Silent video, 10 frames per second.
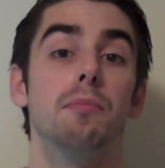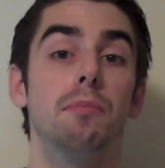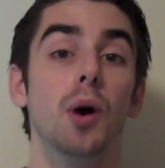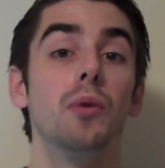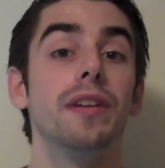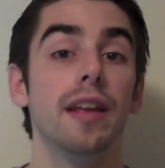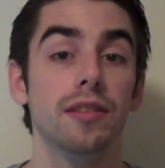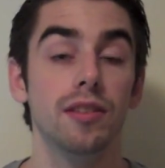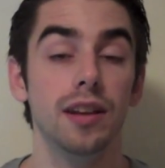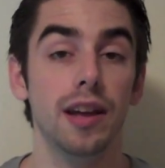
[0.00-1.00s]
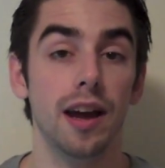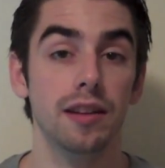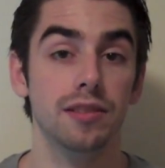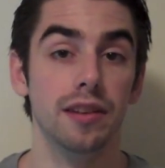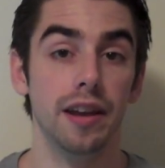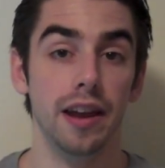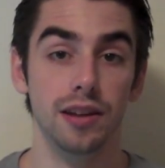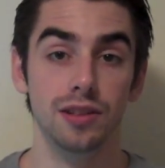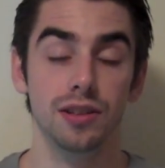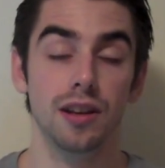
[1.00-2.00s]
bone density as they
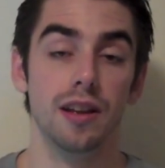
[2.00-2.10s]
age.